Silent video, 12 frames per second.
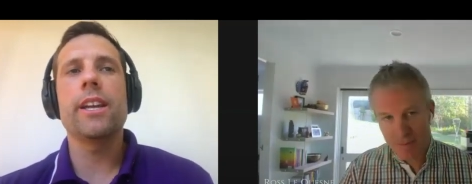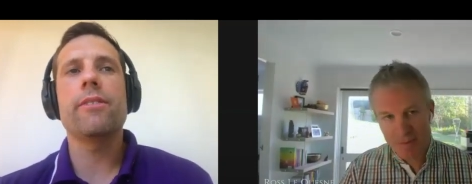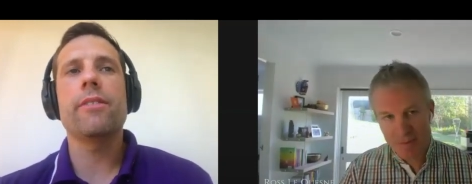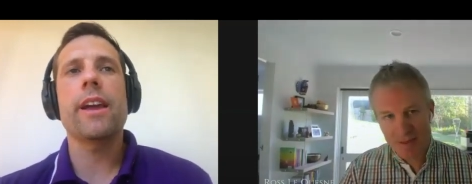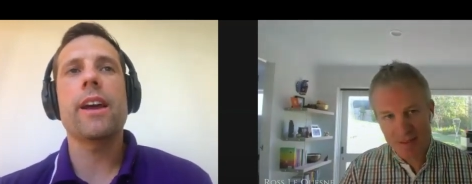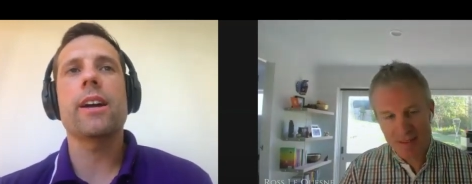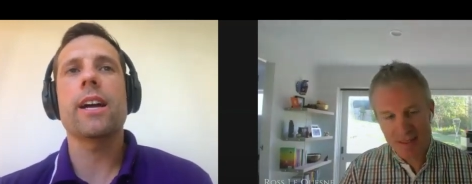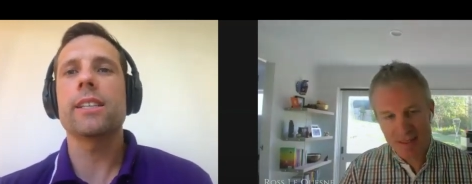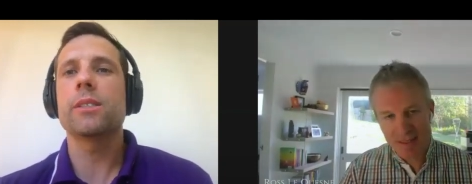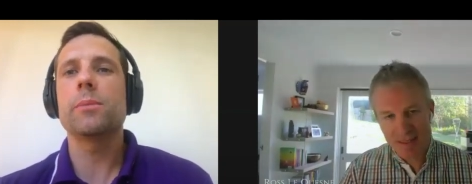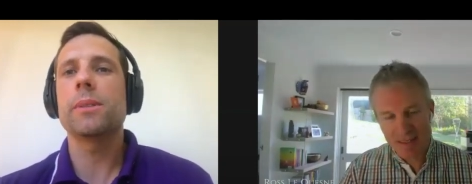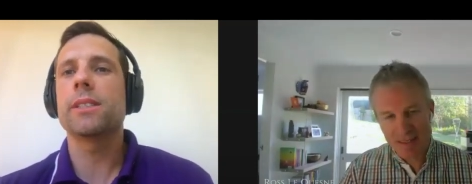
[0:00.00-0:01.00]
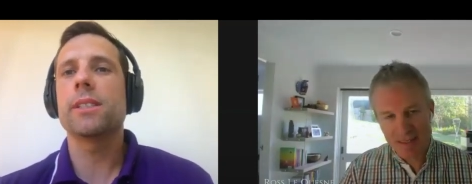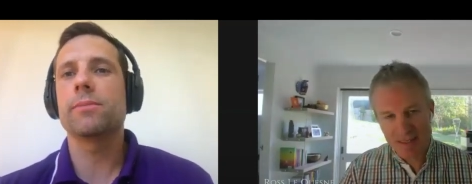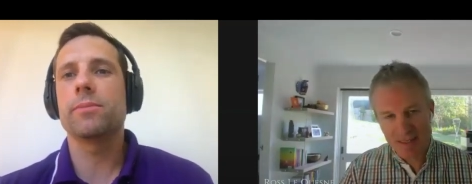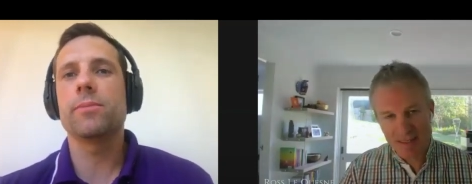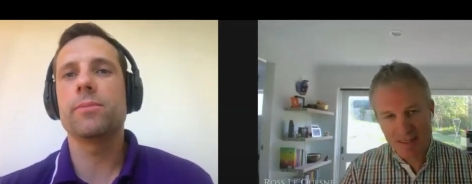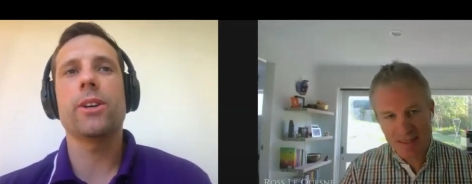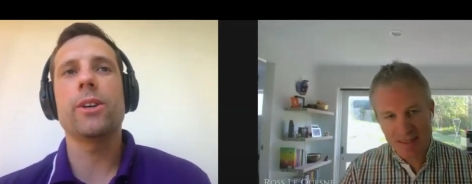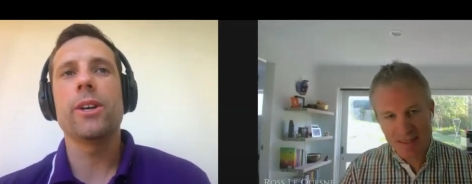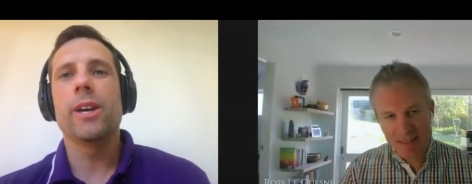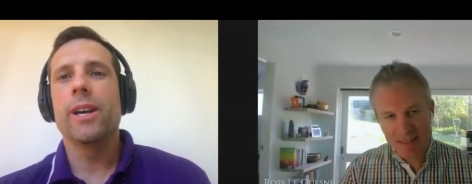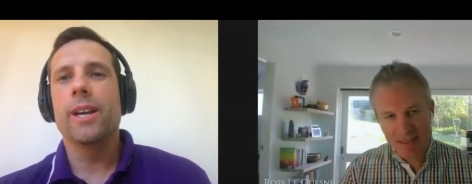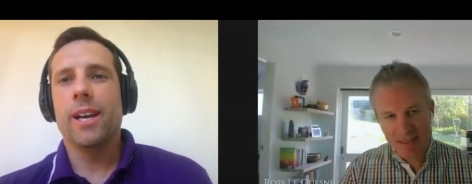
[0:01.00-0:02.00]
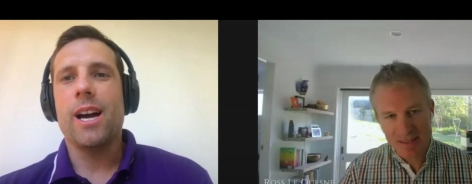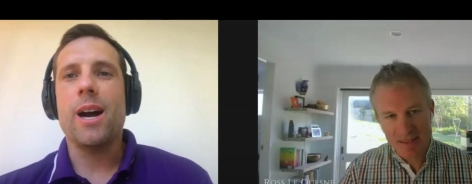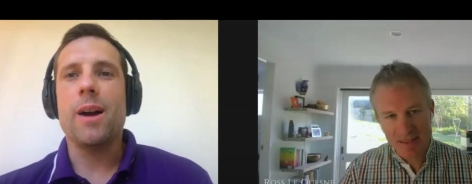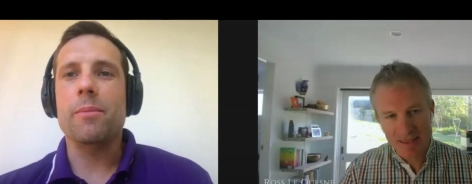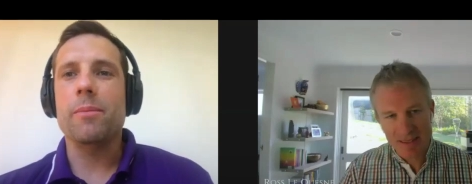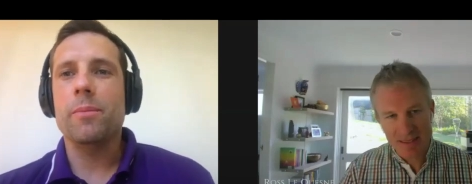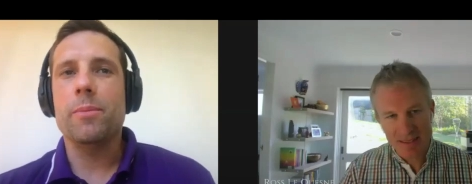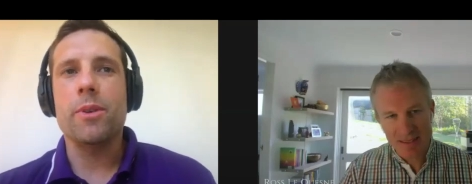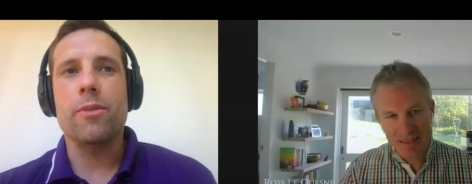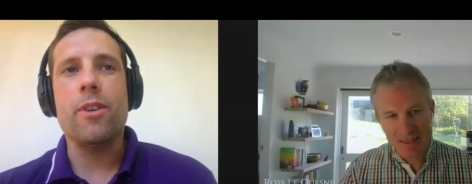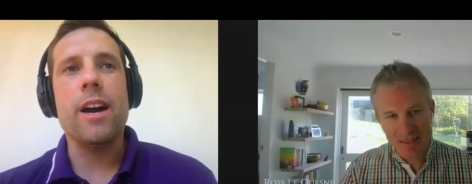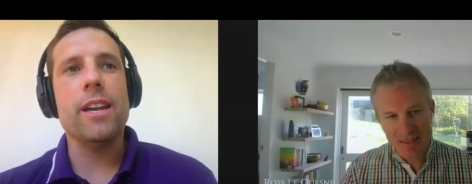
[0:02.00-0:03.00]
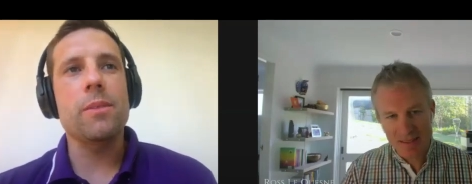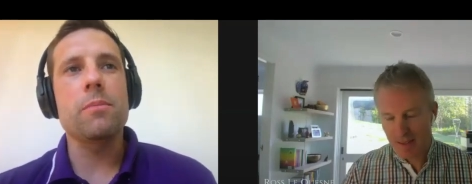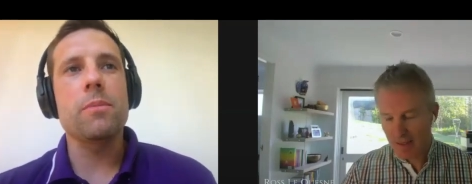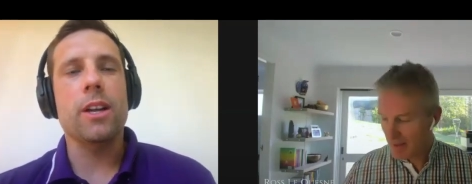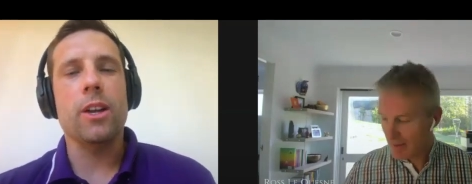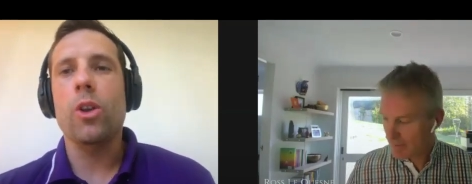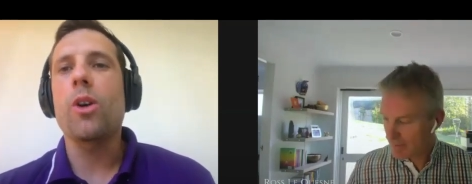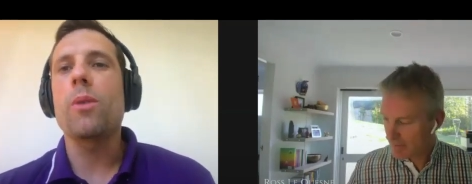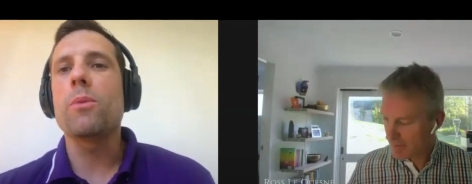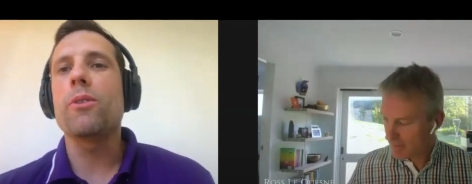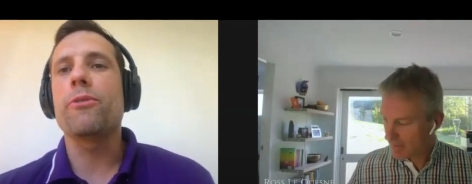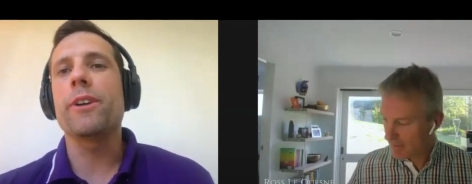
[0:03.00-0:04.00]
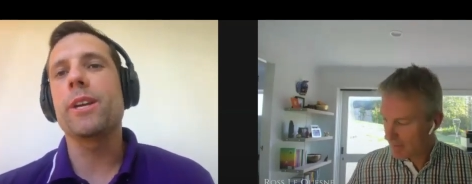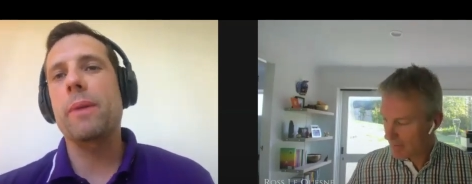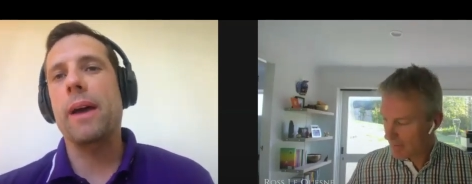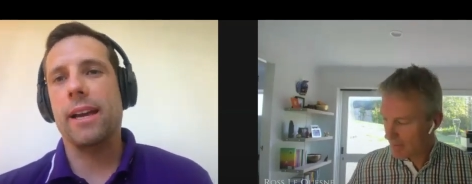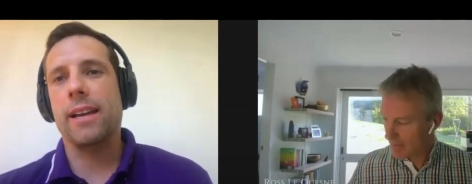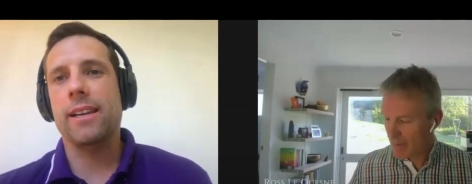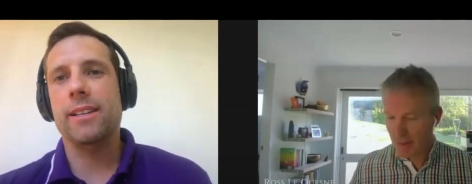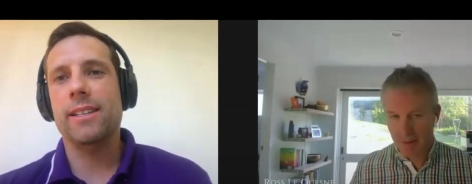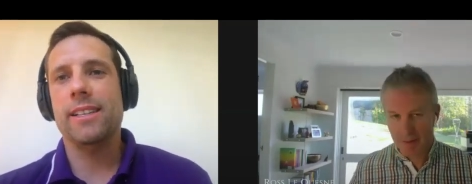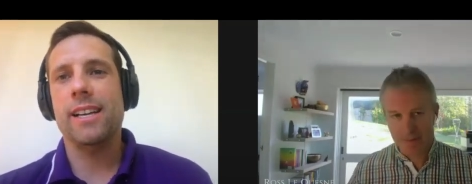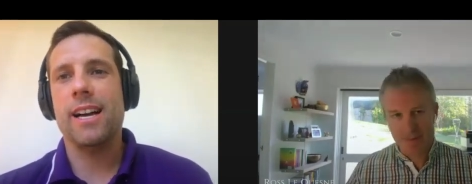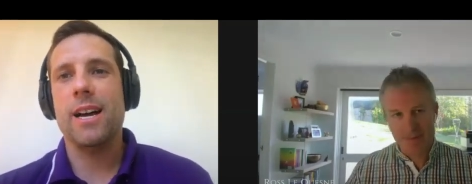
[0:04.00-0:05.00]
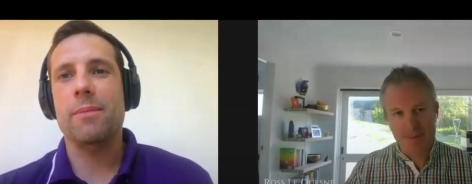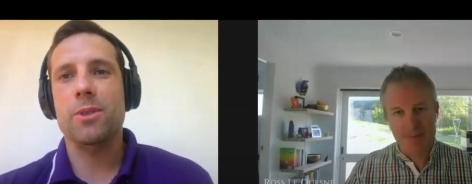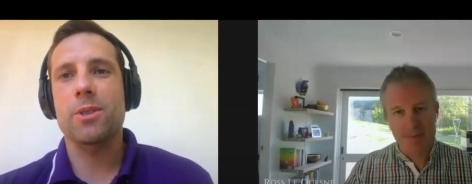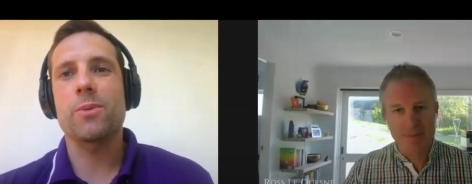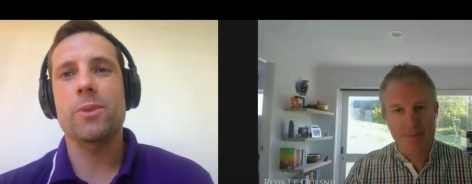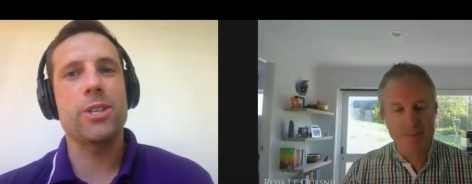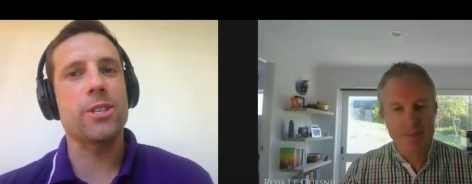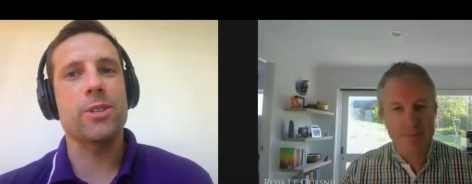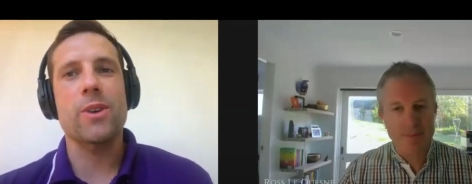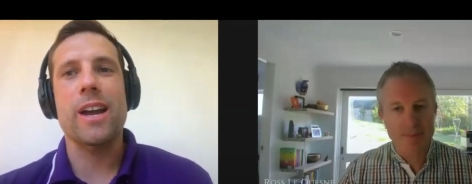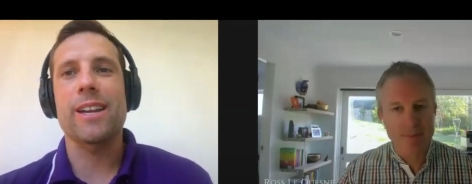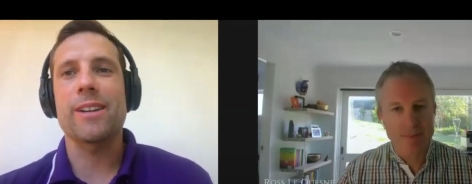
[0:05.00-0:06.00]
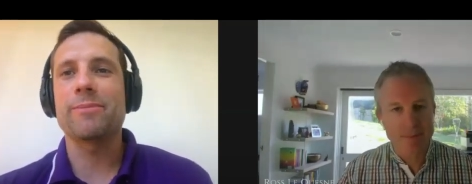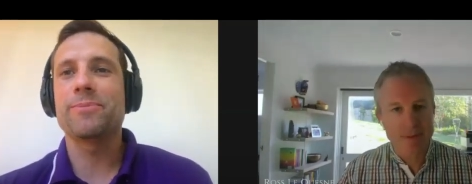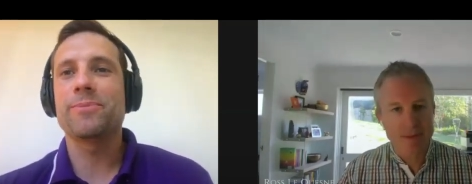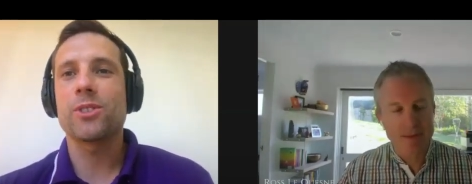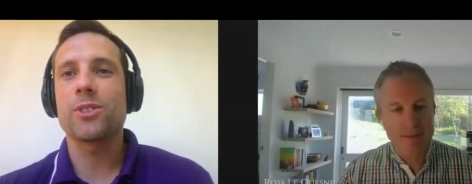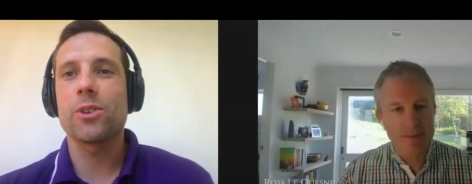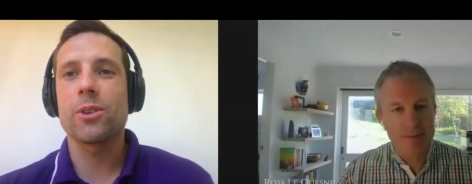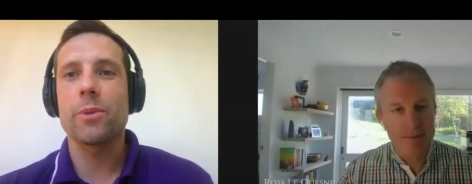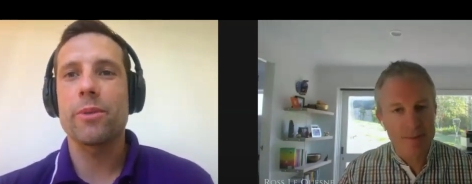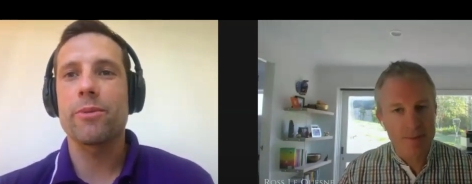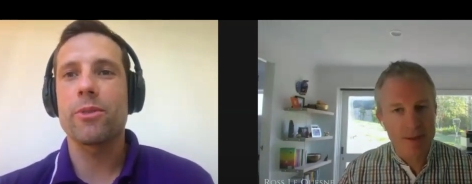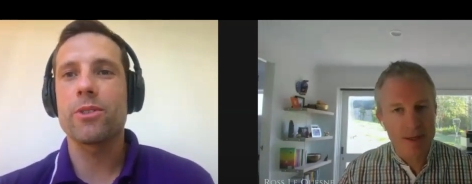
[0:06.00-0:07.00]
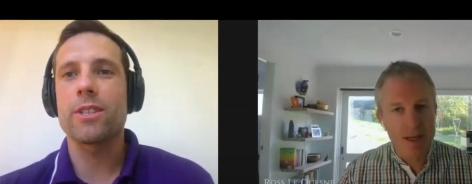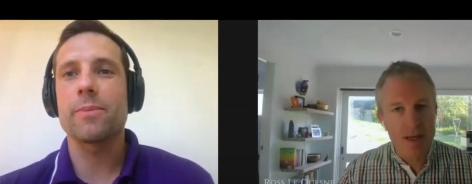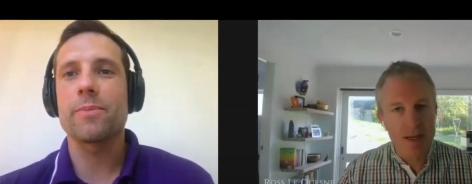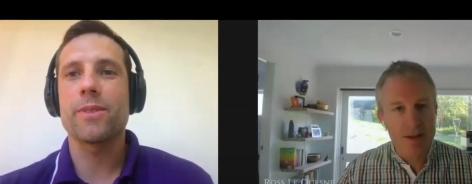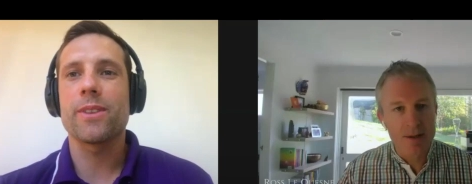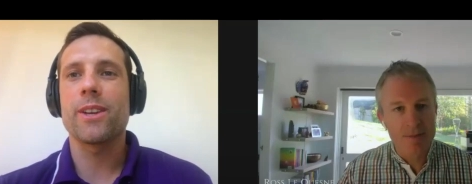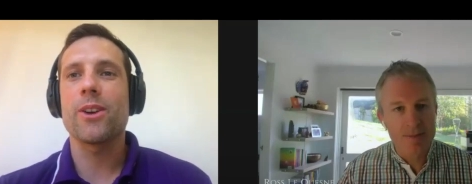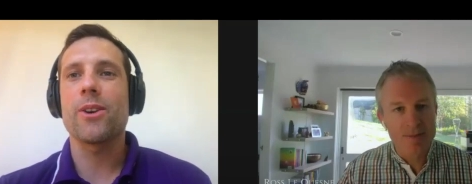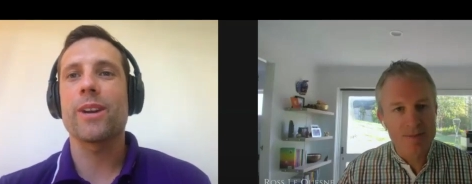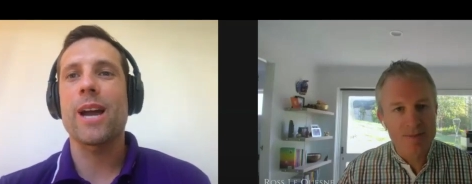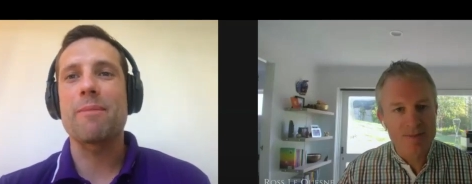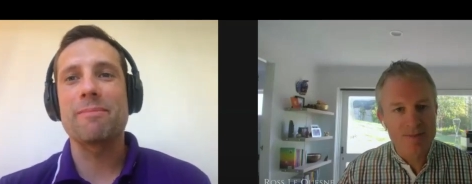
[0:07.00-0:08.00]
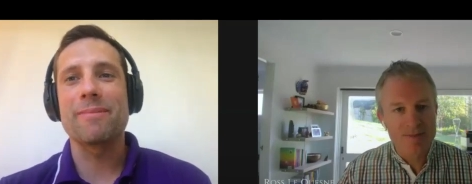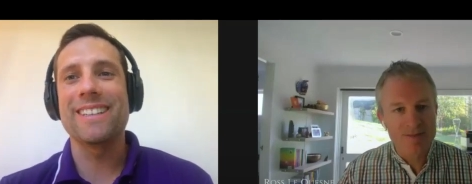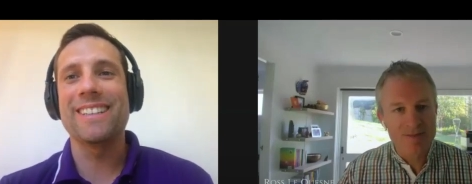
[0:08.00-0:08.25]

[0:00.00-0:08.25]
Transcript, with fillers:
Speaker 1: and even our customers are, you know, um, providing a lot more feedback, um, so, mm. which is great. Google reviews are going up.